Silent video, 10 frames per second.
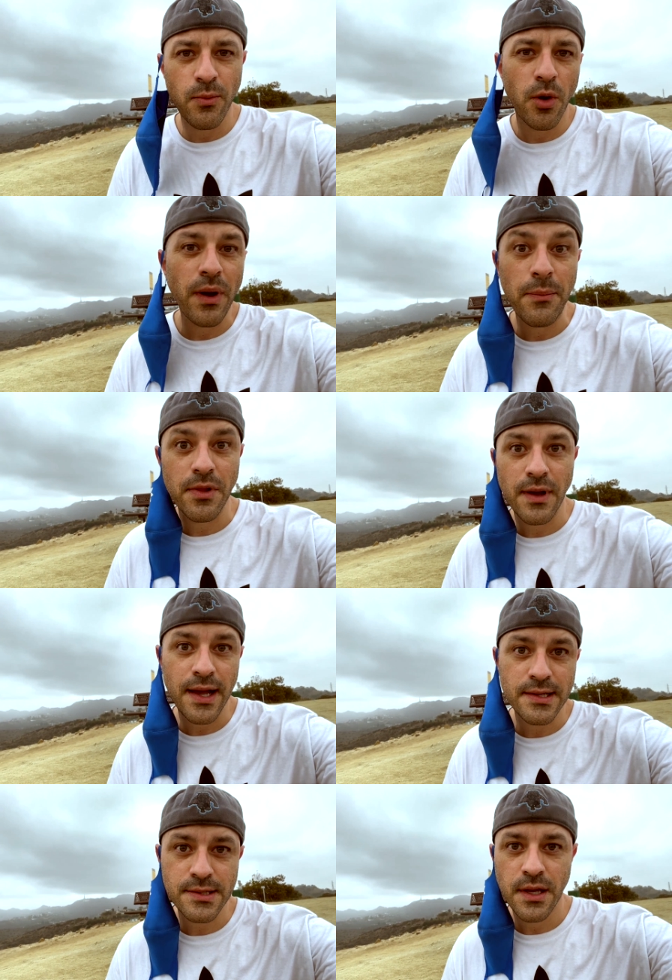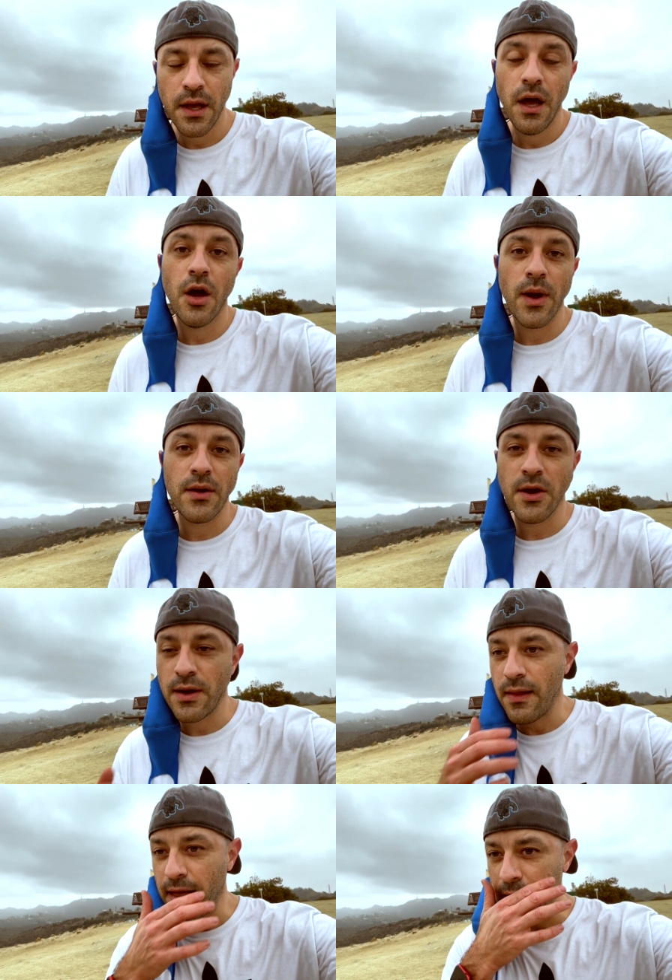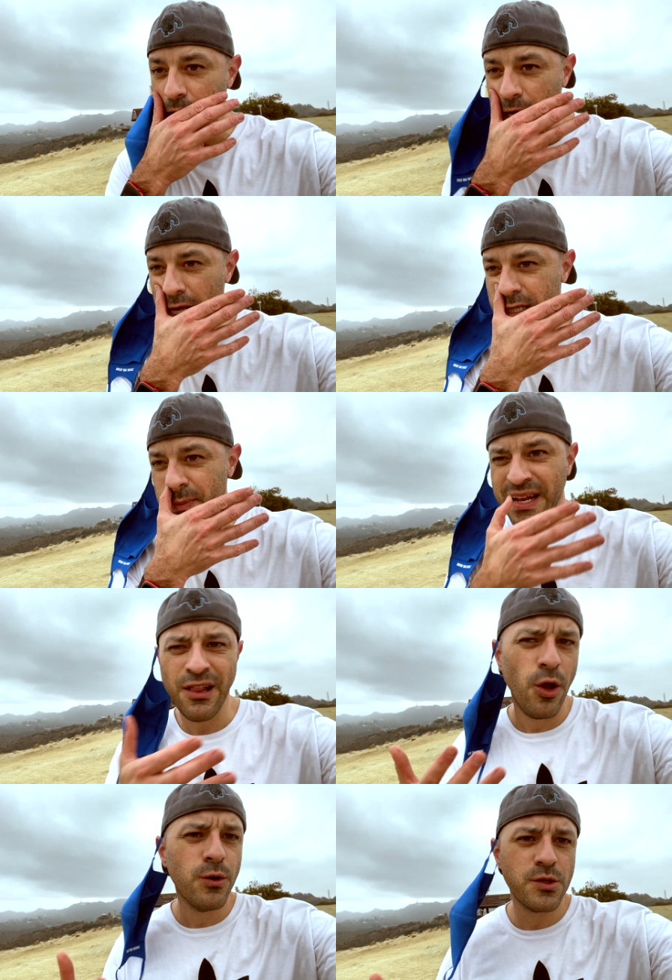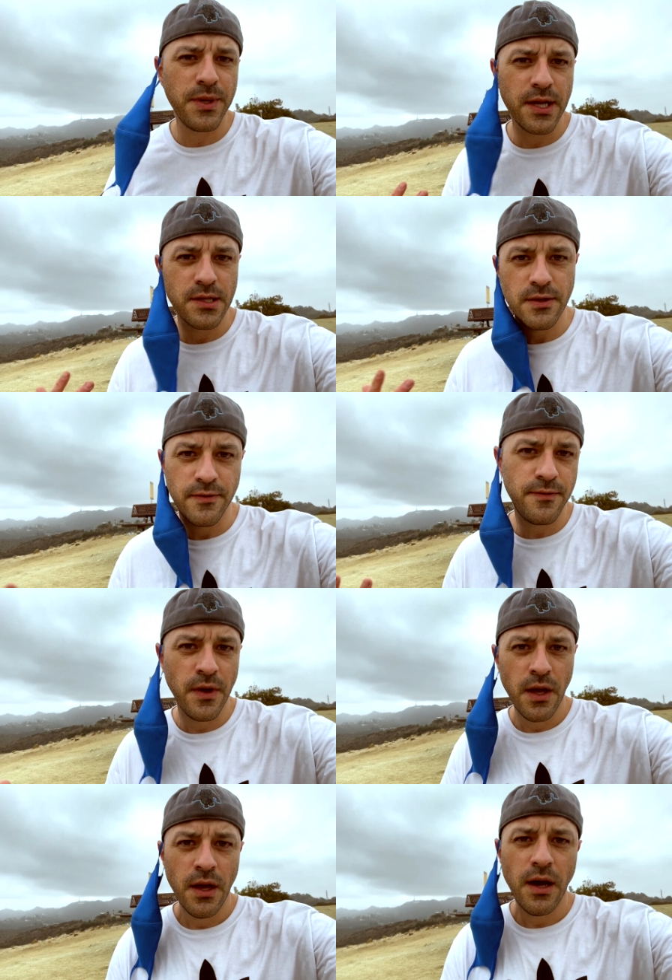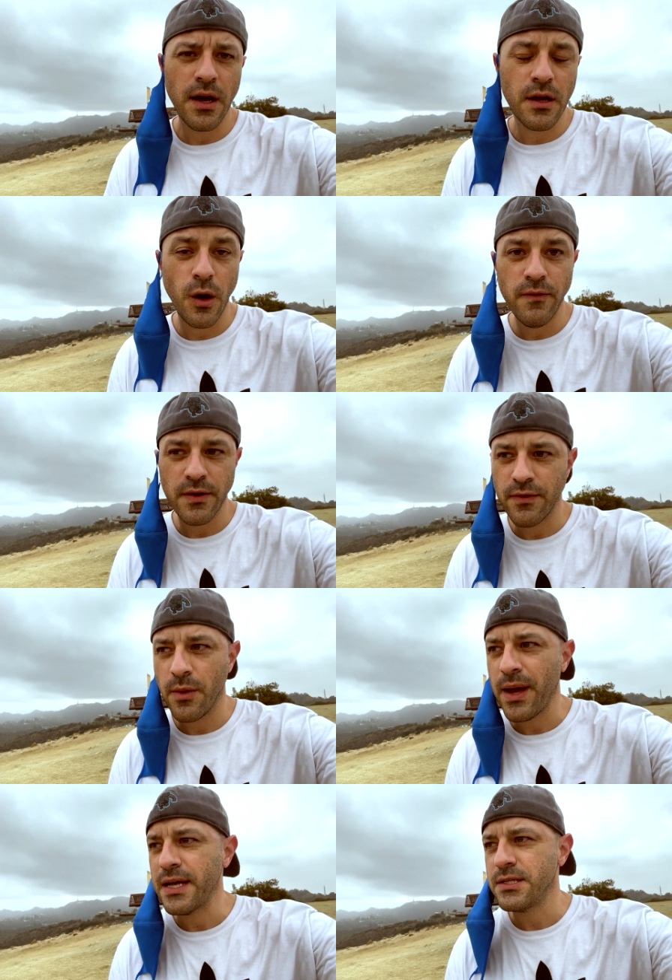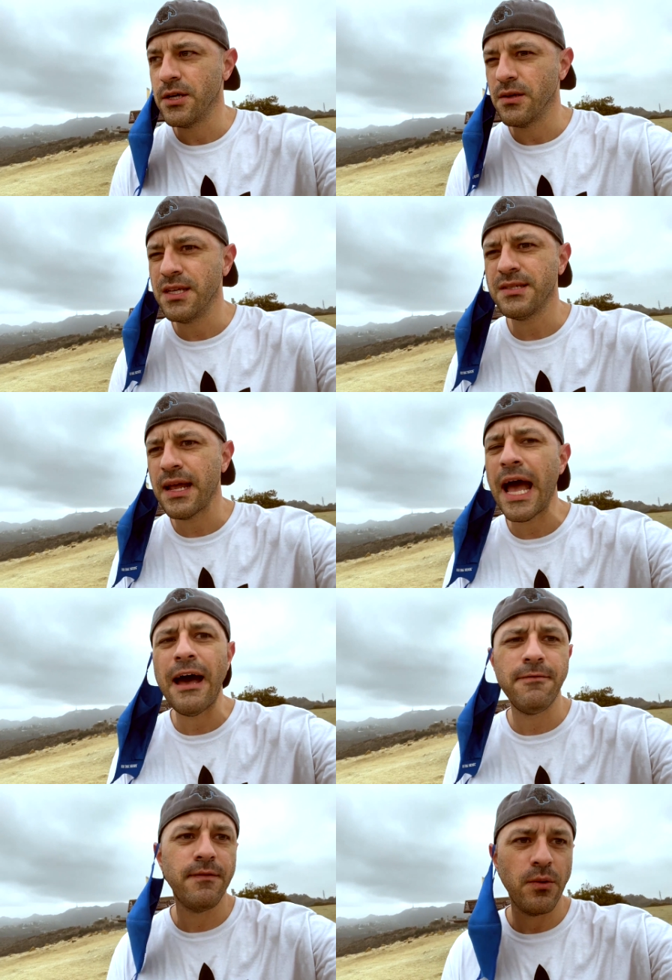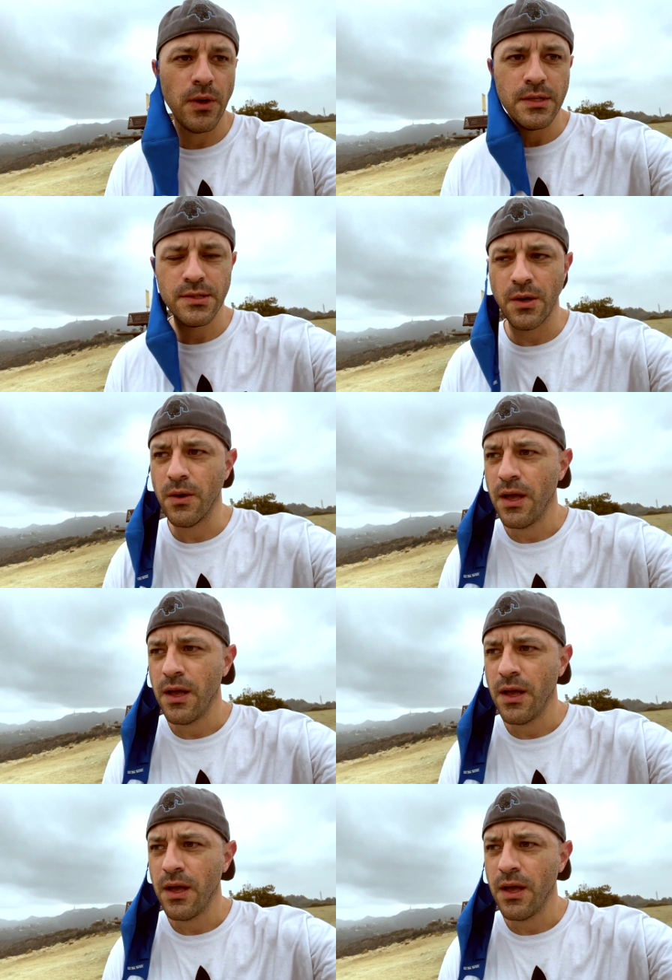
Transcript: of the more popular hikes around here in LA and it's been closed because of uh, COVID for the past year. At least half of it was. So